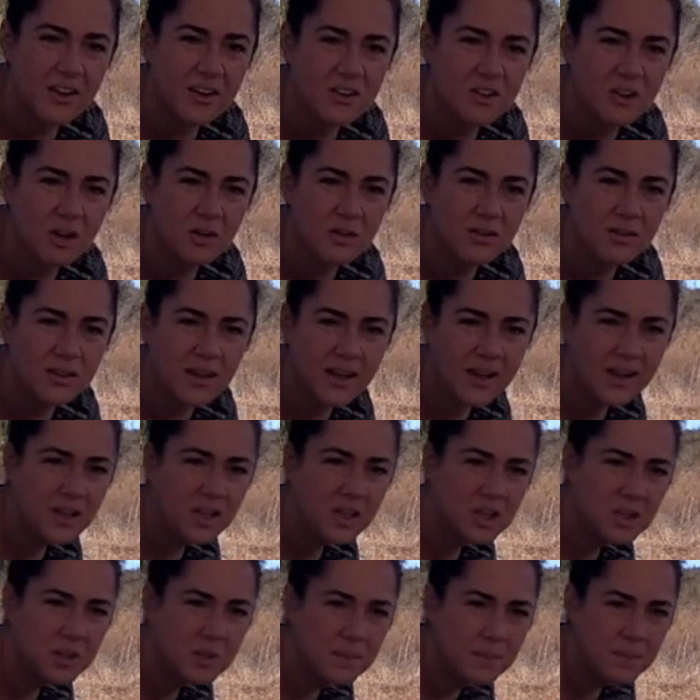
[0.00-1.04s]
toes
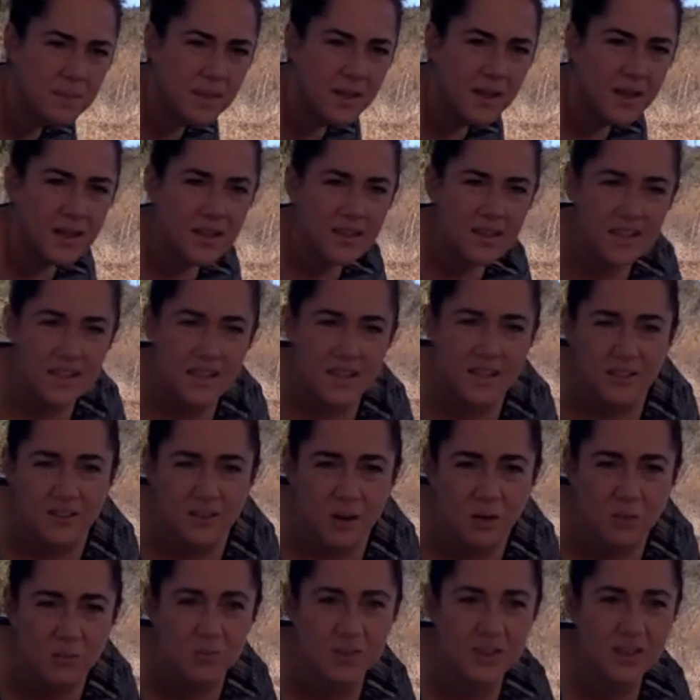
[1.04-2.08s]
touch, knees
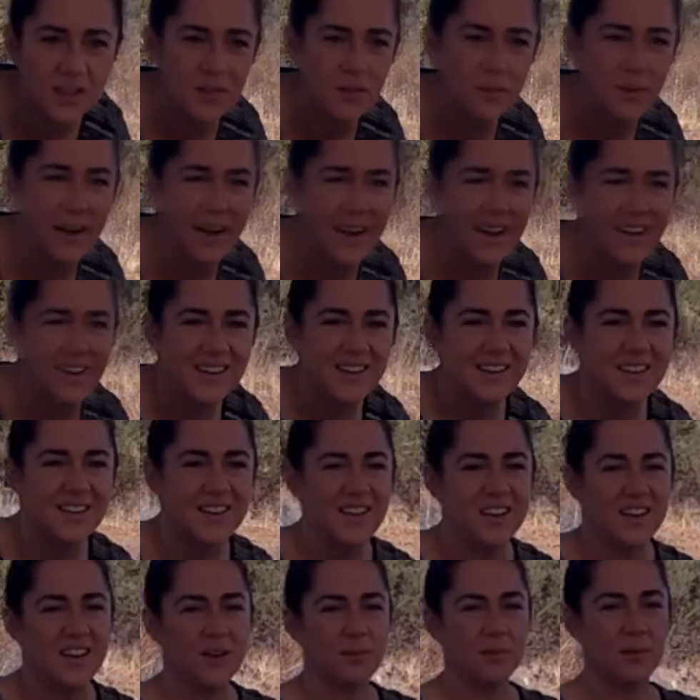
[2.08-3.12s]
go really wide,
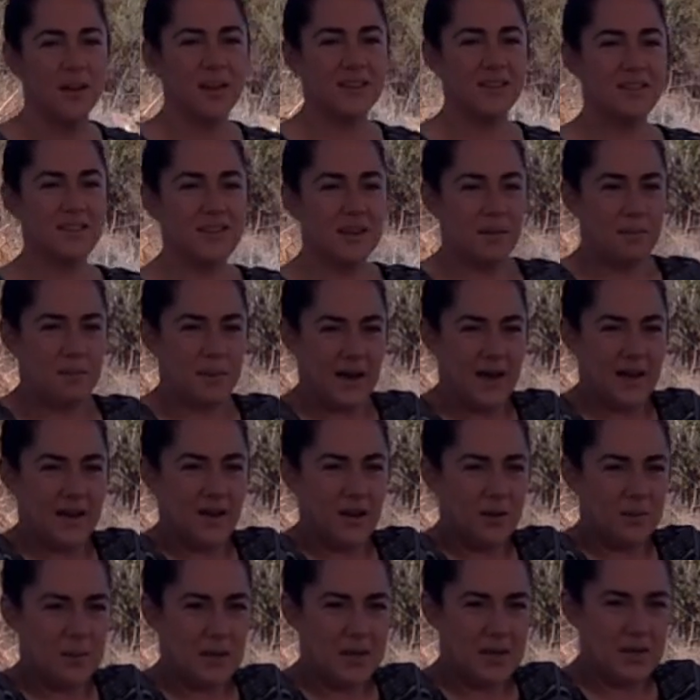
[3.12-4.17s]
and I'm going to sit back
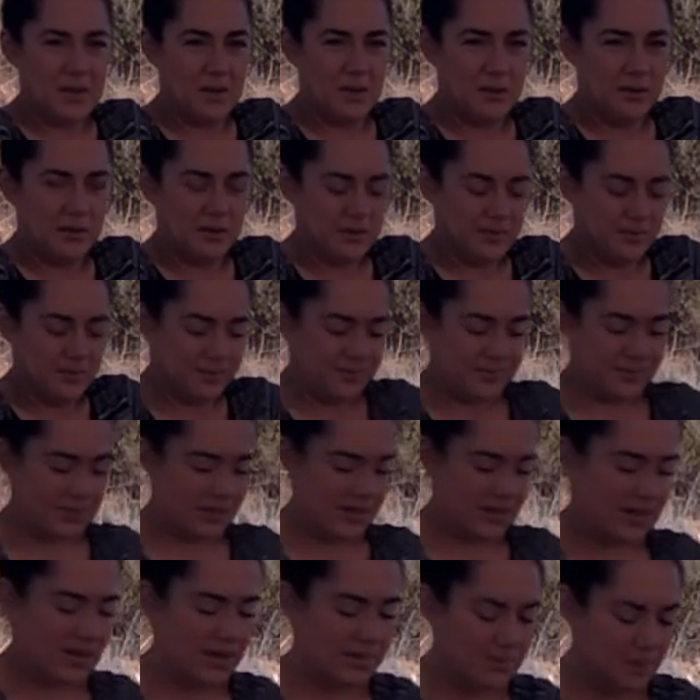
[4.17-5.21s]
on my heels. I'm